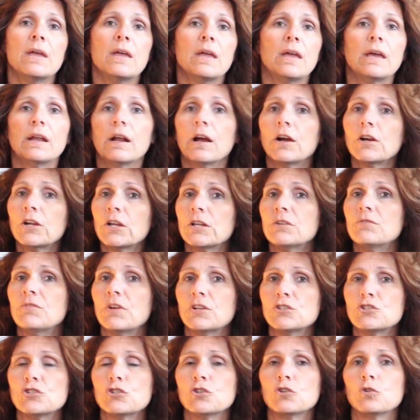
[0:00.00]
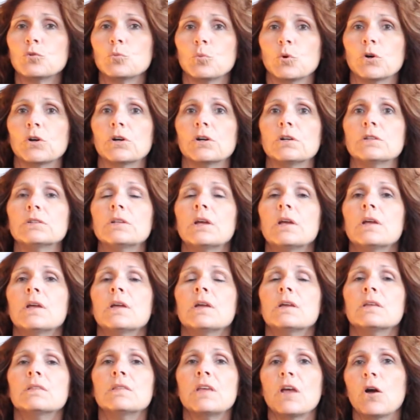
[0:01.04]
In our conventional world,
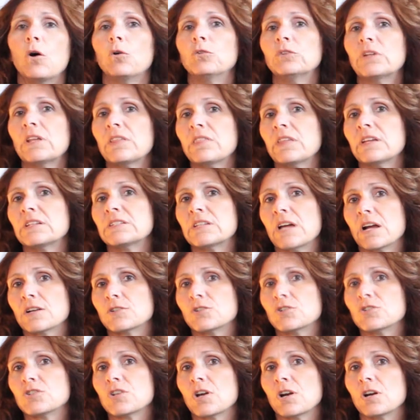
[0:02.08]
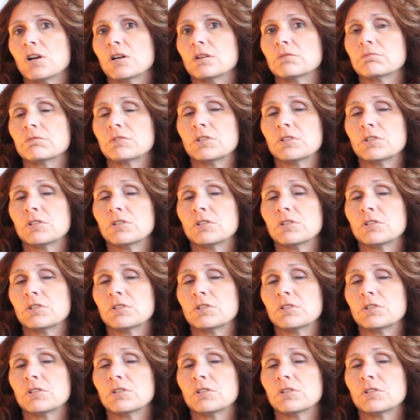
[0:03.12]
the only thing doctors are